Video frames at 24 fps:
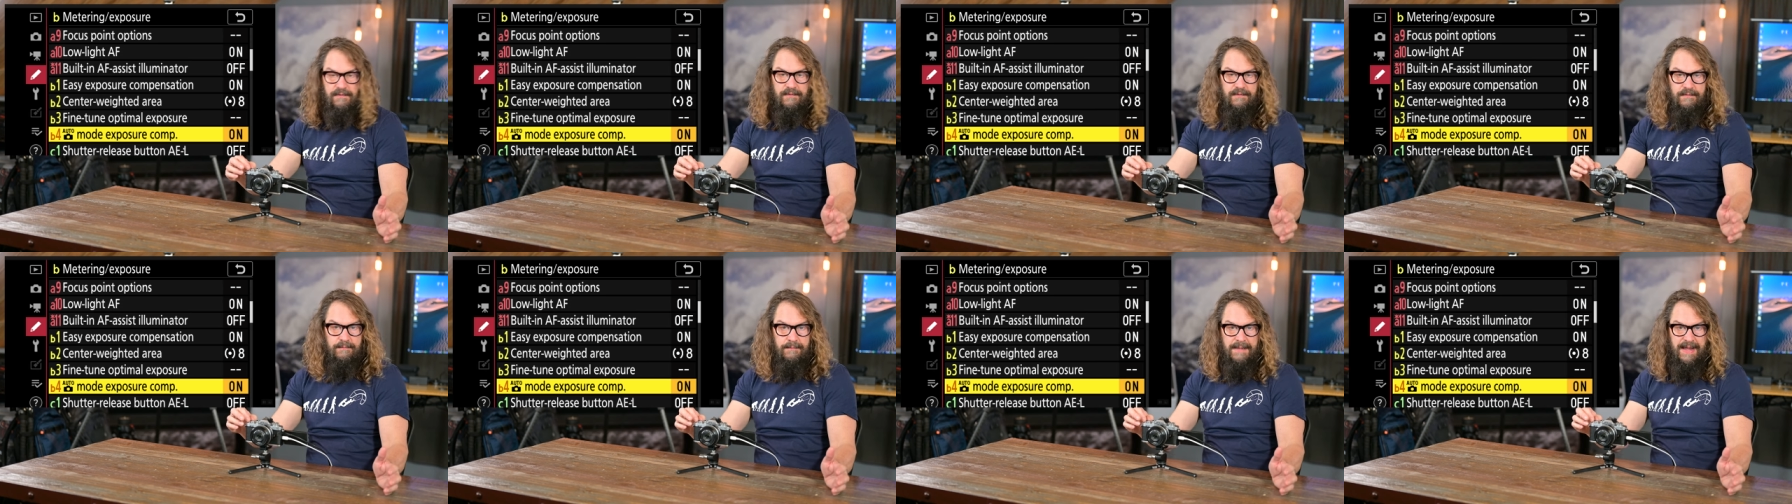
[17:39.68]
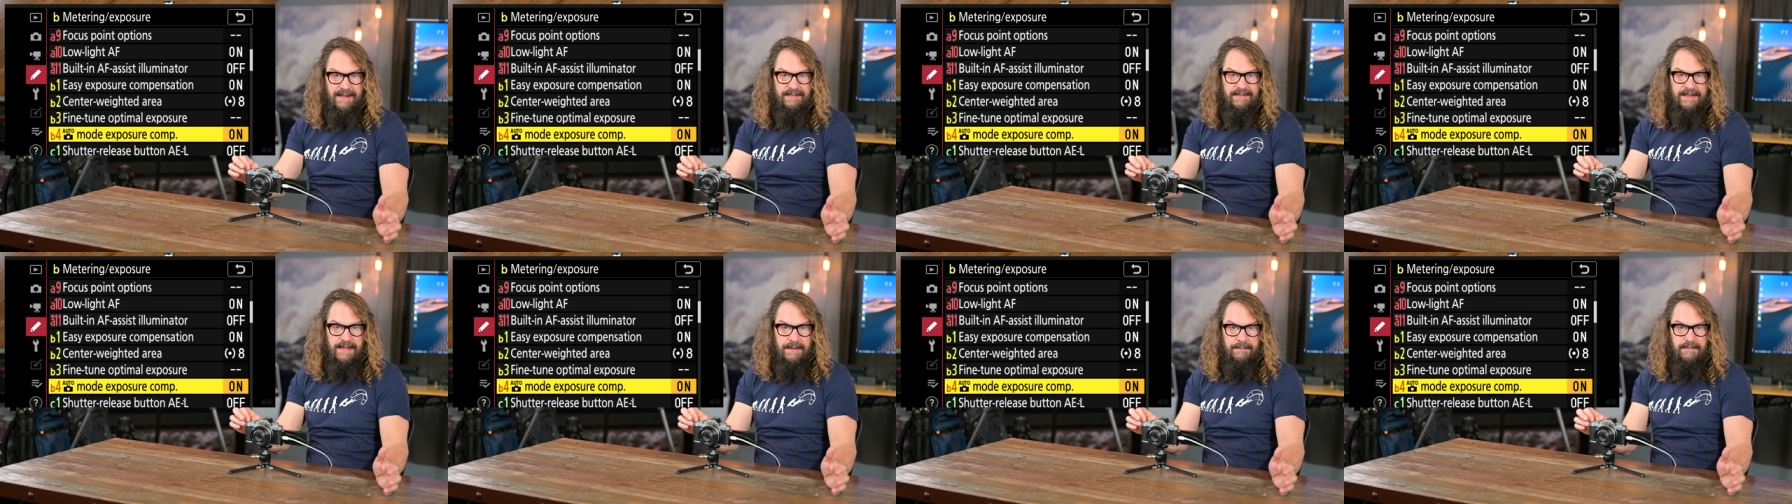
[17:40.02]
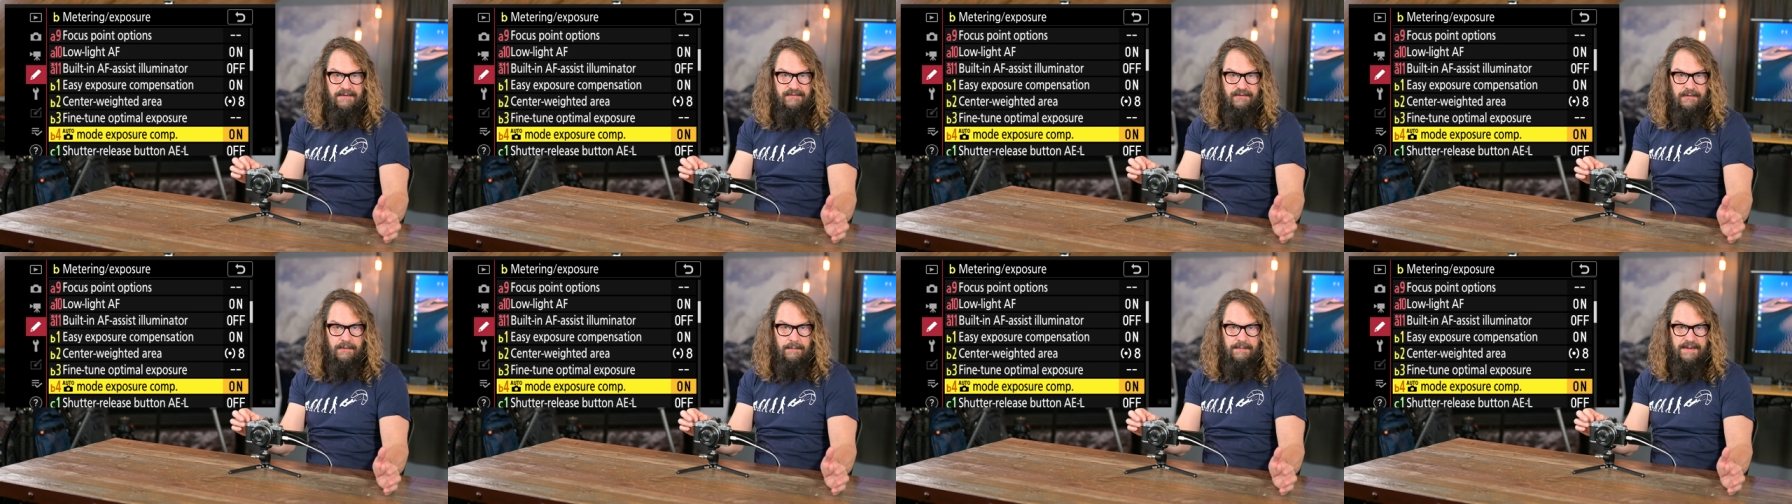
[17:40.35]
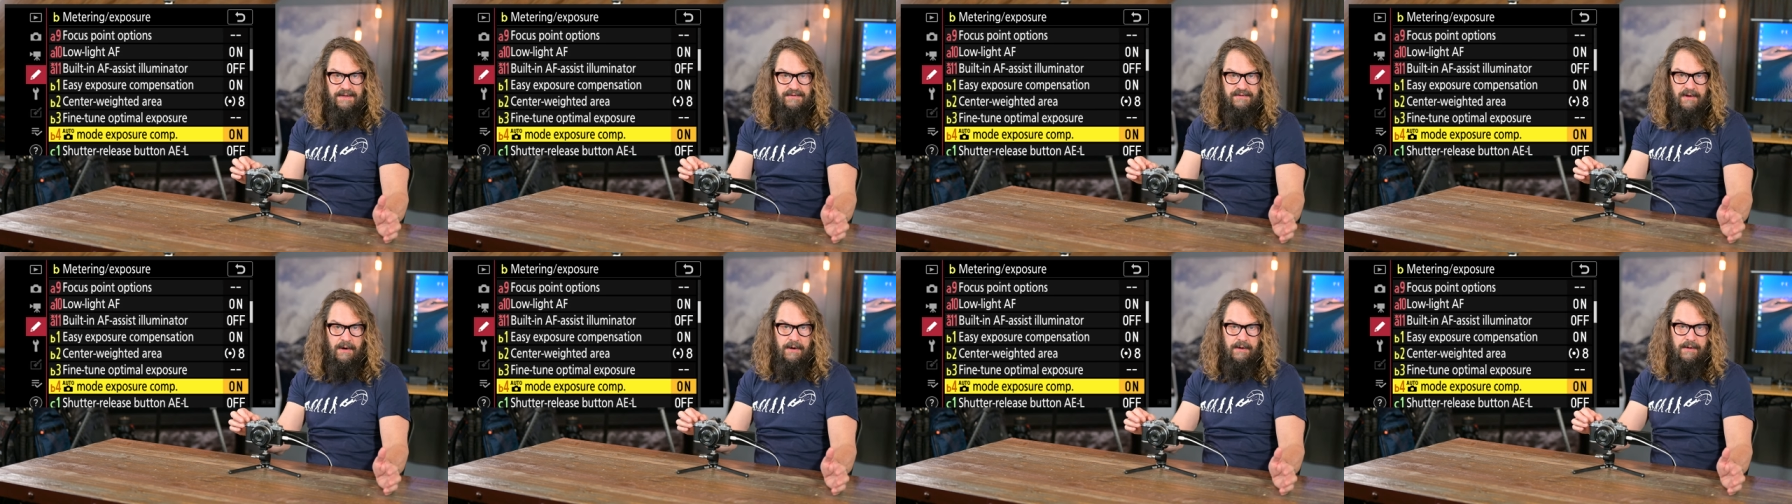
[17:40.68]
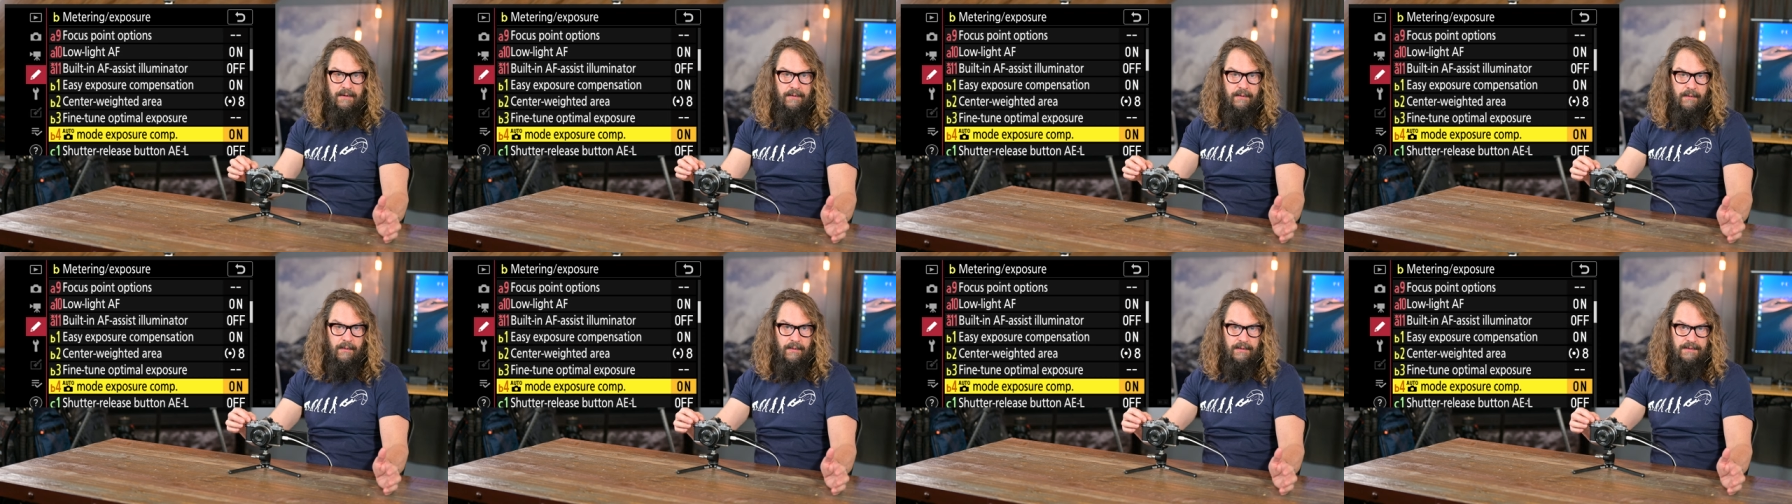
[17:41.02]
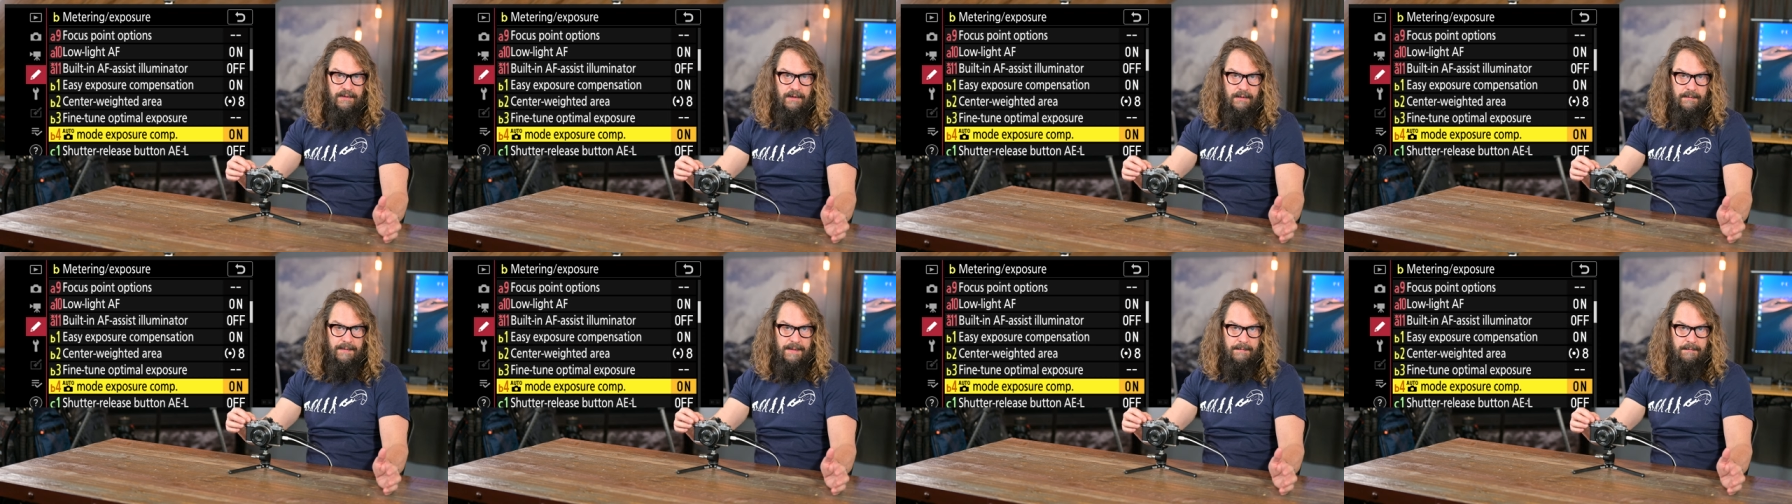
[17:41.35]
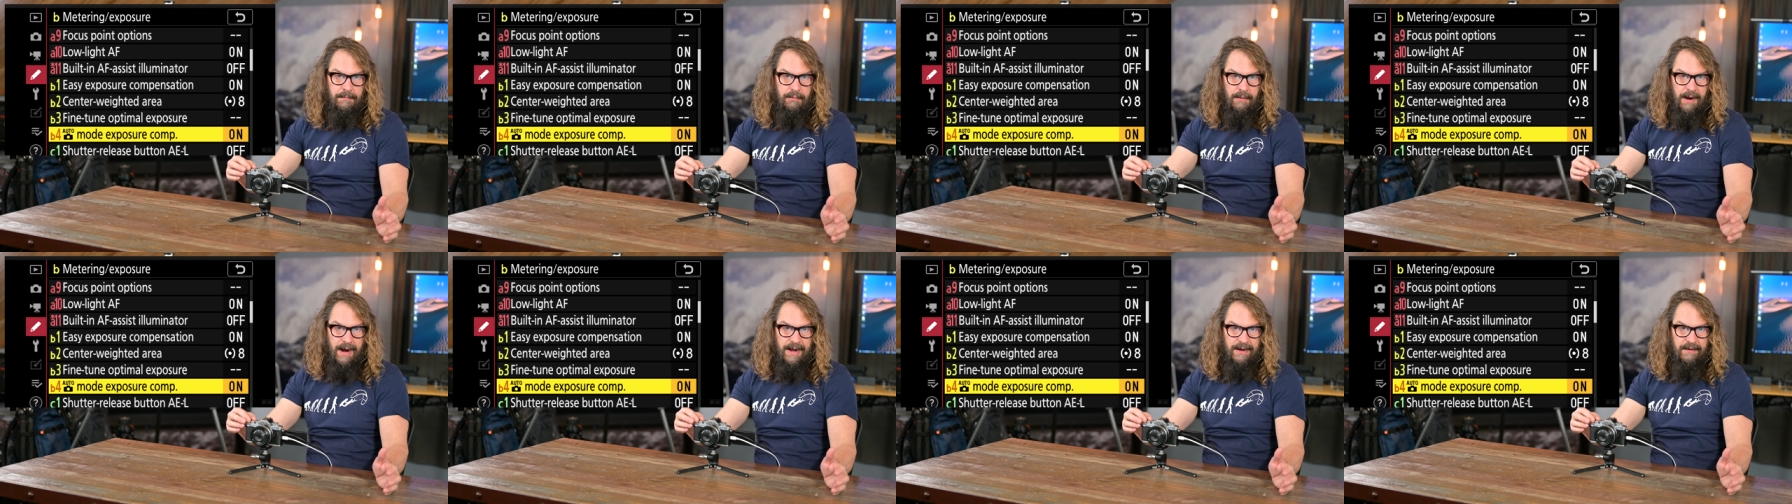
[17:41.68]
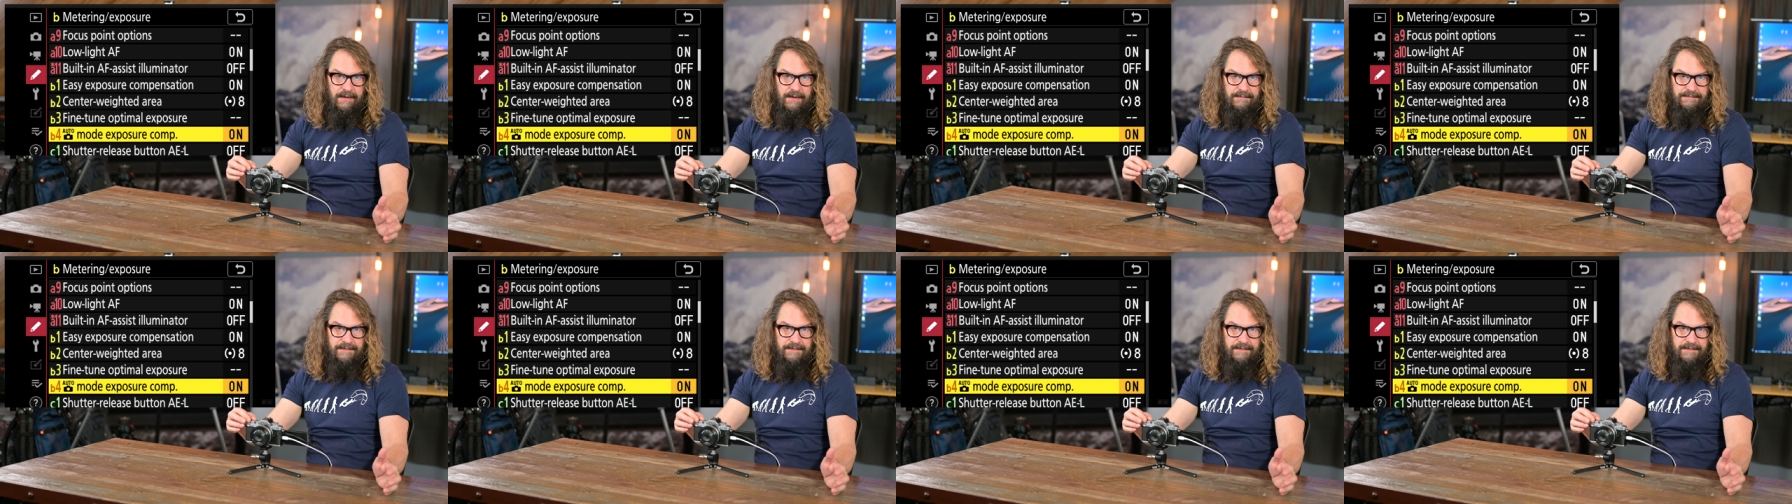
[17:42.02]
make the image a little bit darker or a little bit brighter